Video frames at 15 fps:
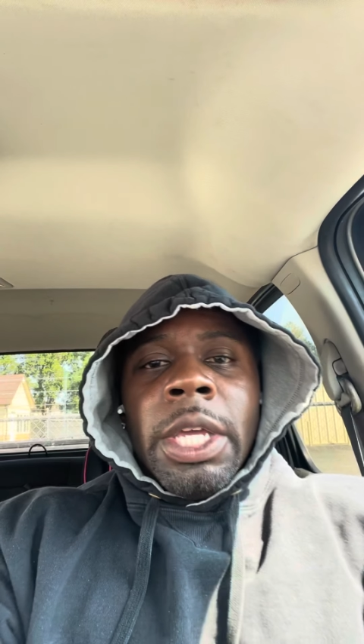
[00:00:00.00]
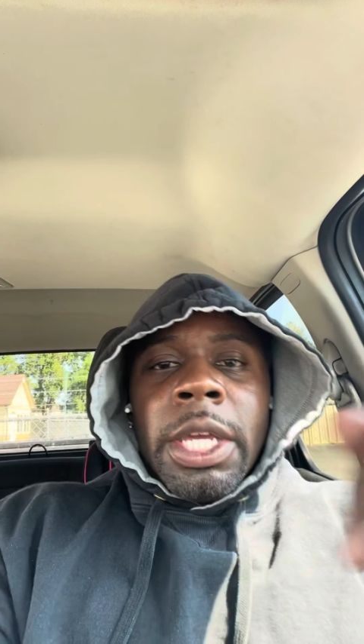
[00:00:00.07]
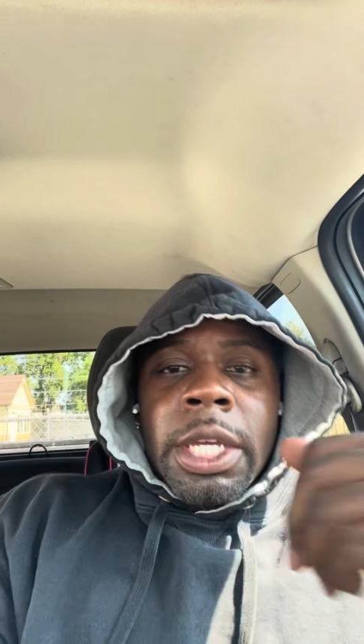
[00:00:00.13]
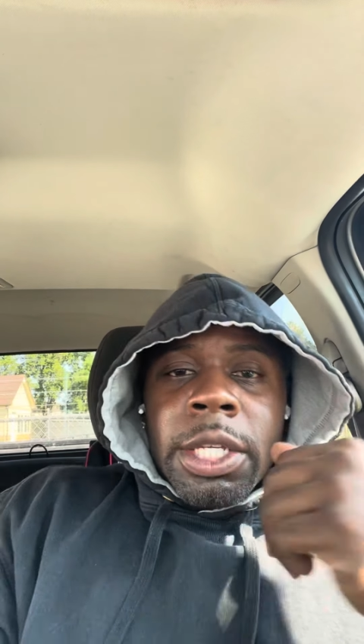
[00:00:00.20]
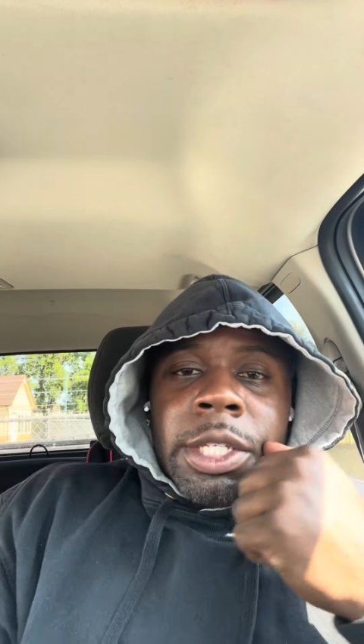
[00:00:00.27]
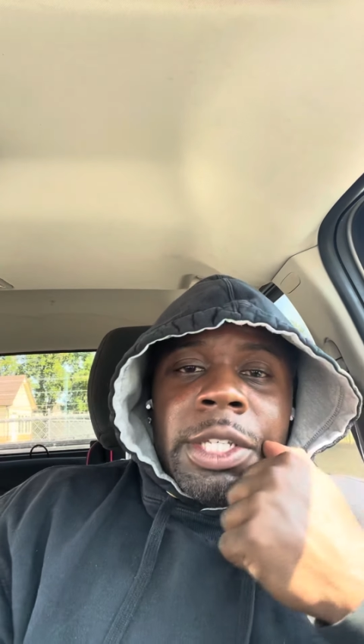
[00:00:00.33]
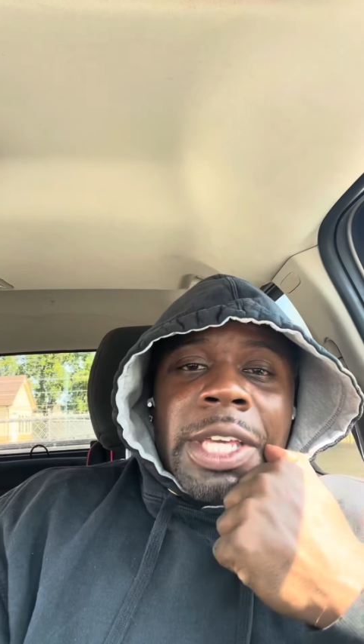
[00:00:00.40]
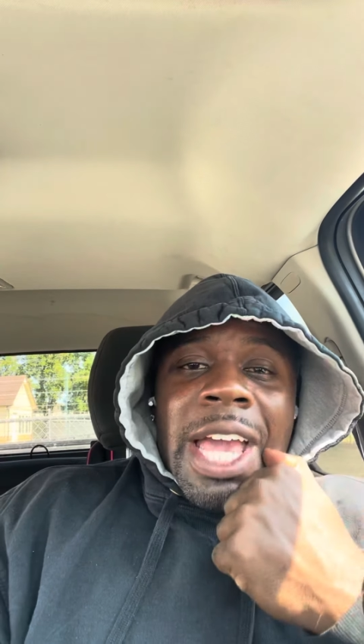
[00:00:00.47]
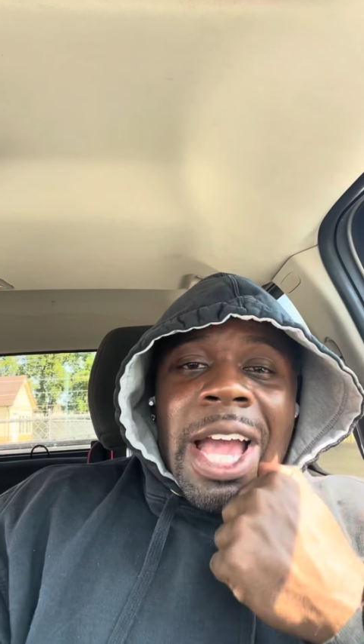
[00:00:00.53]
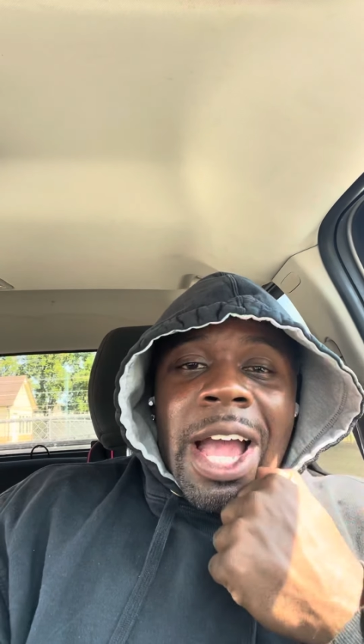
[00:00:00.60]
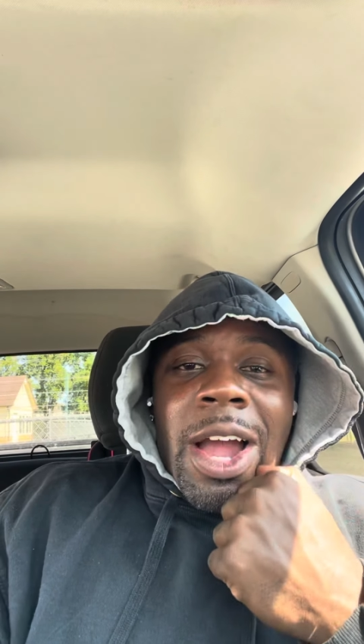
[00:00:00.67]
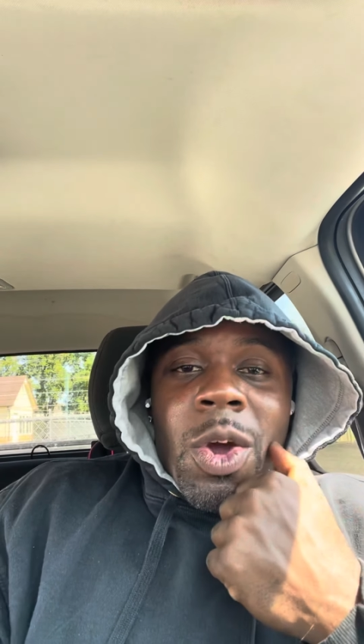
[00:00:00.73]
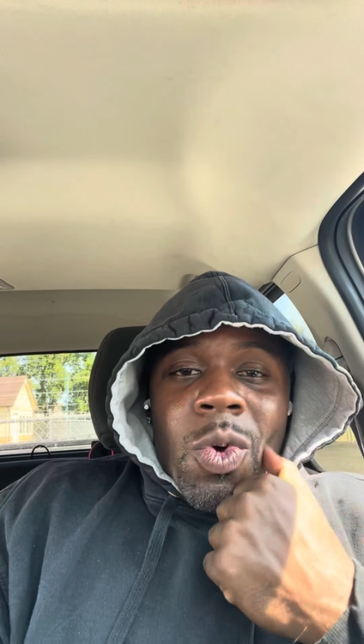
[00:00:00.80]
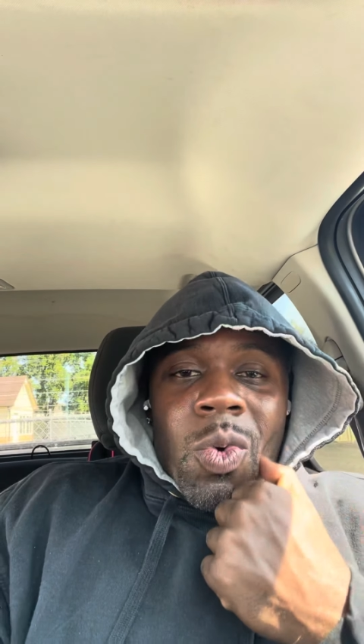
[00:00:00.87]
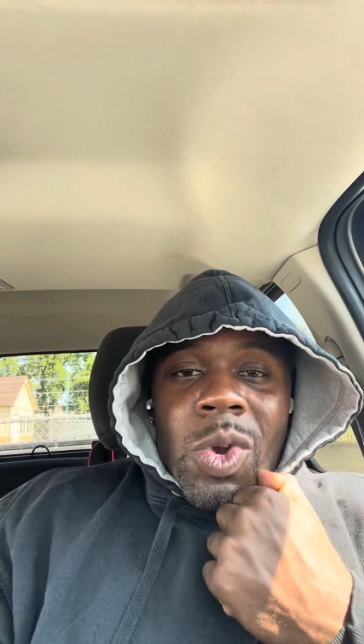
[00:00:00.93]

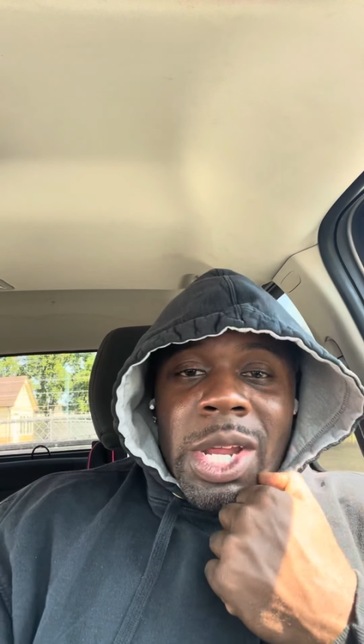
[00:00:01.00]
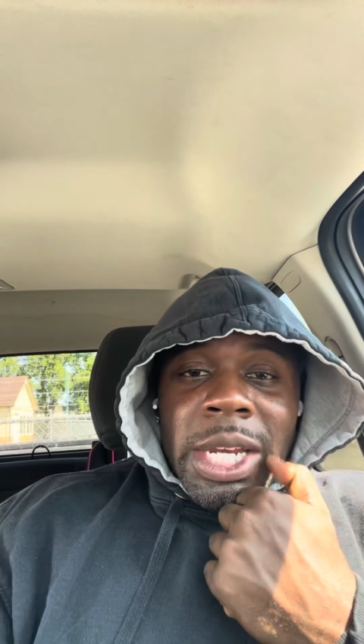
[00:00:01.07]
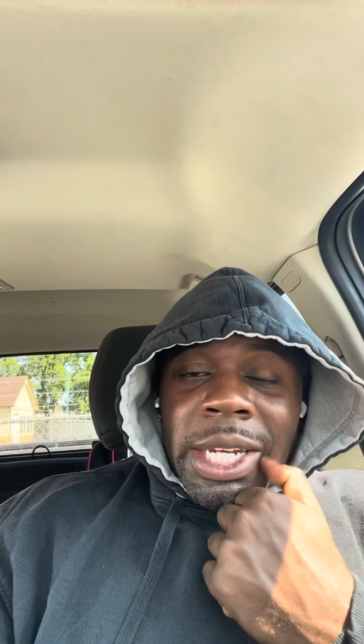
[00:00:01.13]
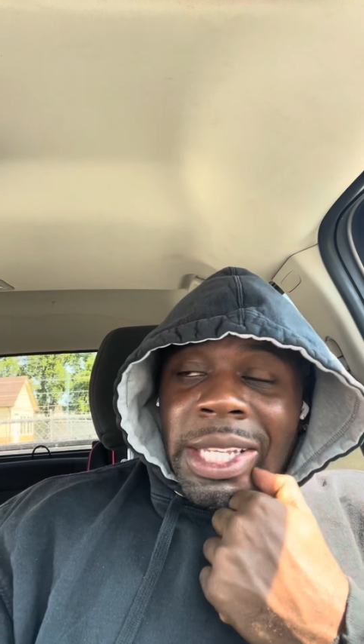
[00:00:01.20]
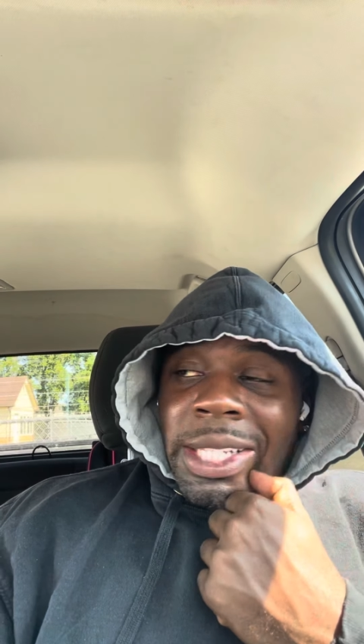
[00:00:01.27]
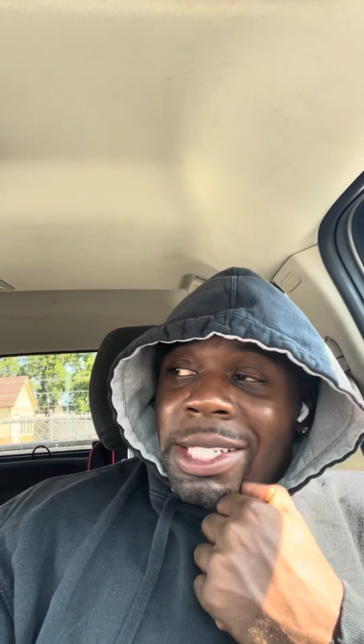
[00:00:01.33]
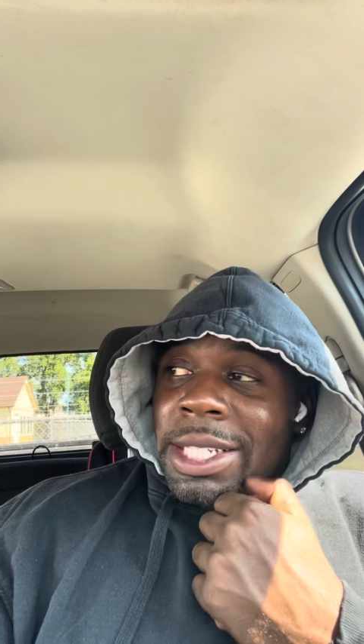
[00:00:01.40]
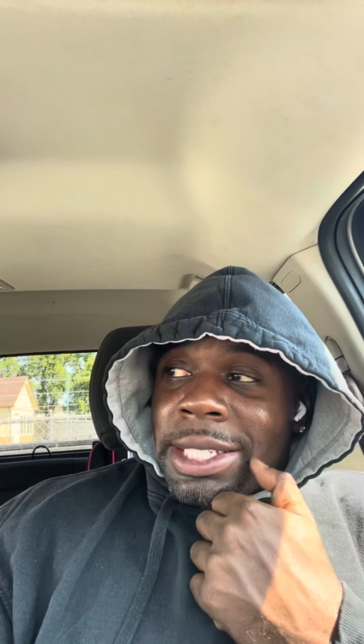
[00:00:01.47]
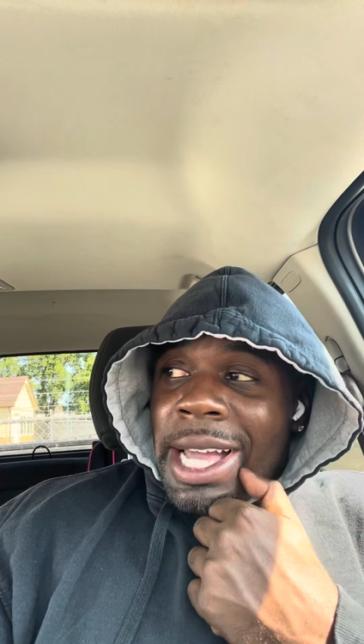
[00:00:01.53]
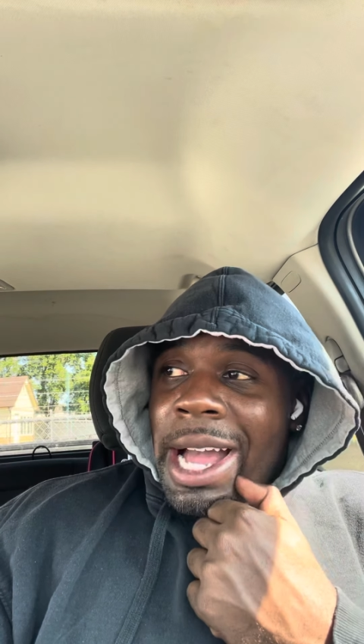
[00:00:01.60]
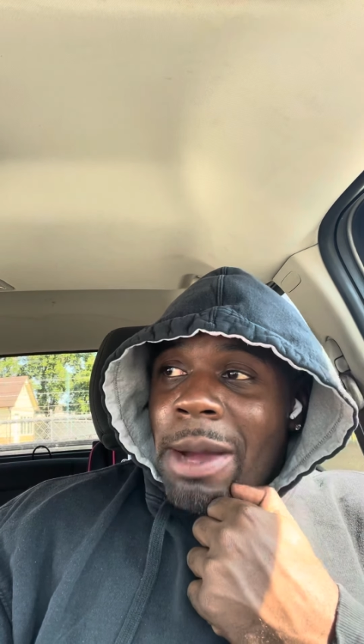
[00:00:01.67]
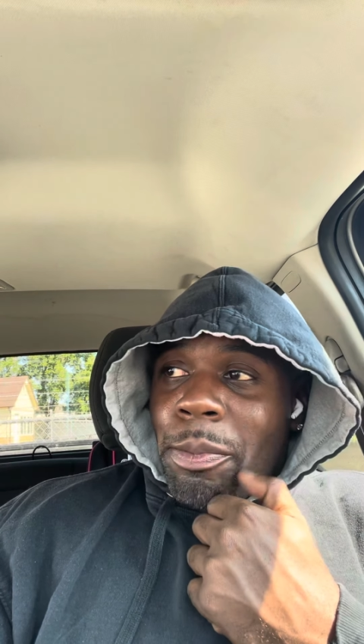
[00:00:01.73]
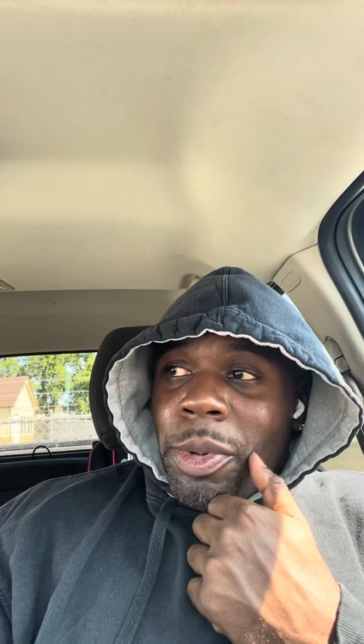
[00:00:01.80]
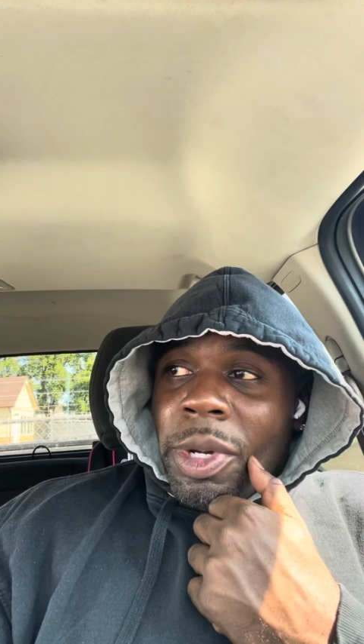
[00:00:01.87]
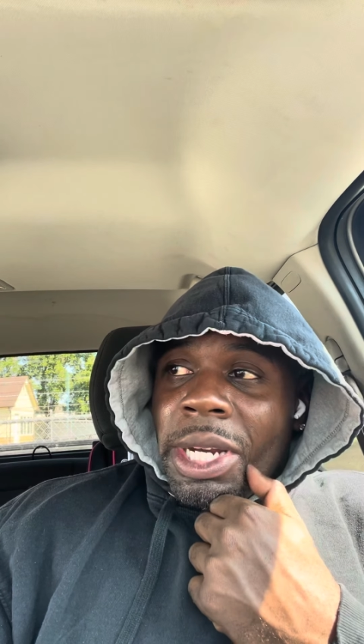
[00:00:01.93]
Yo, this is
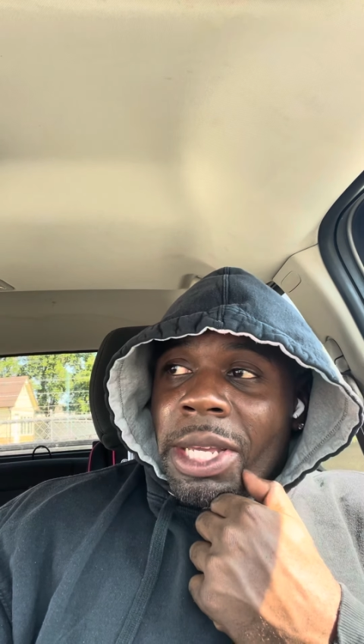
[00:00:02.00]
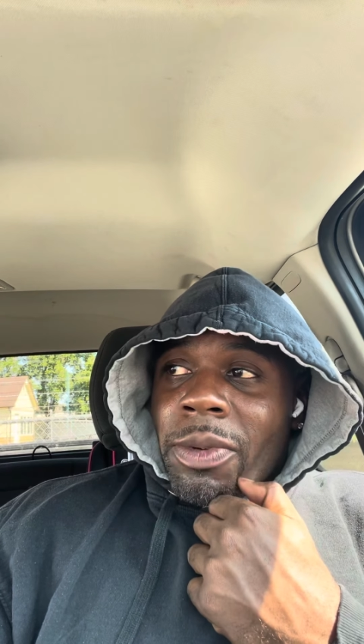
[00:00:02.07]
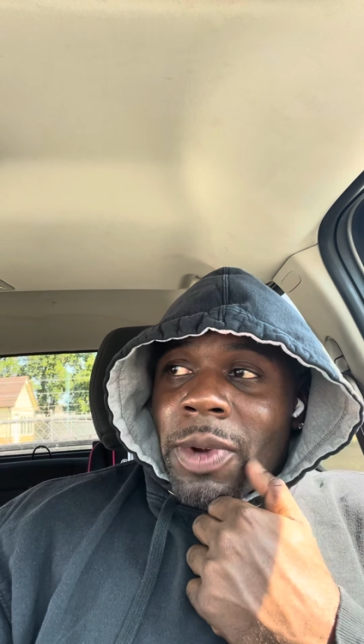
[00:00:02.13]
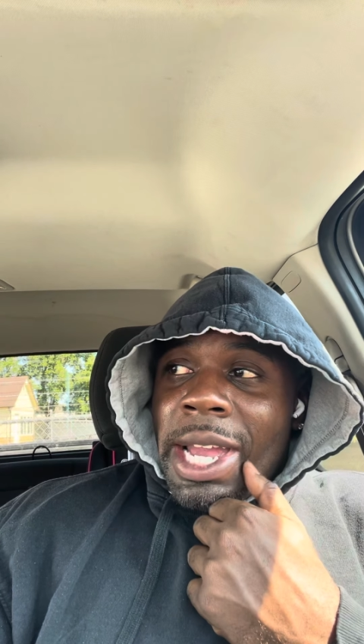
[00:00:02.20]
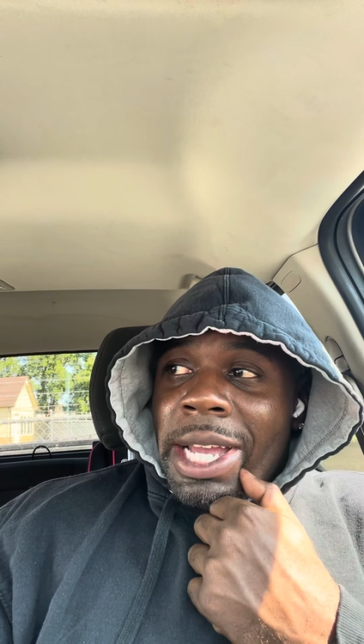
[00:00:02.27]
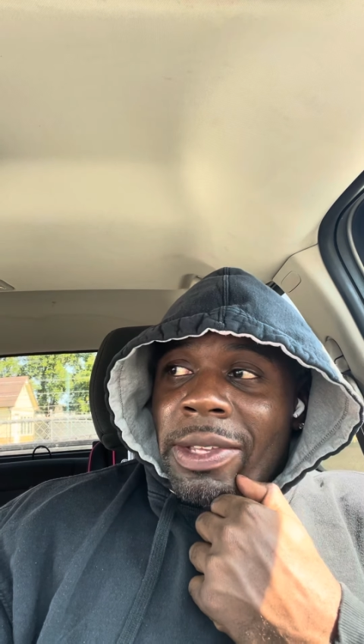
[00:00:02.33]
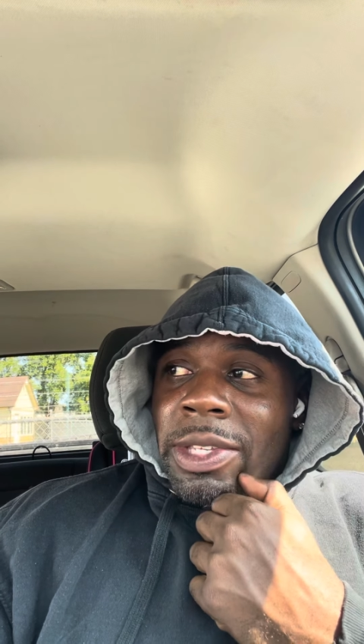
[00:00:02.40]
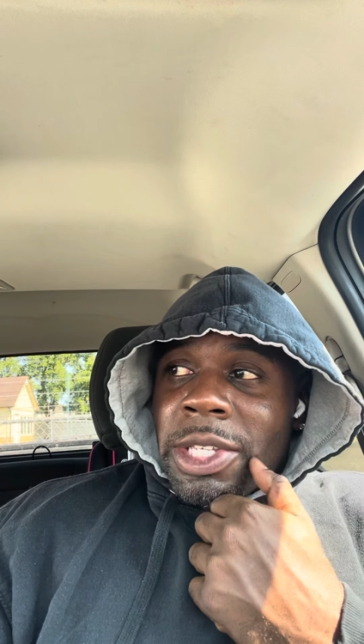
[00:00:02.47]
not Bully Rants,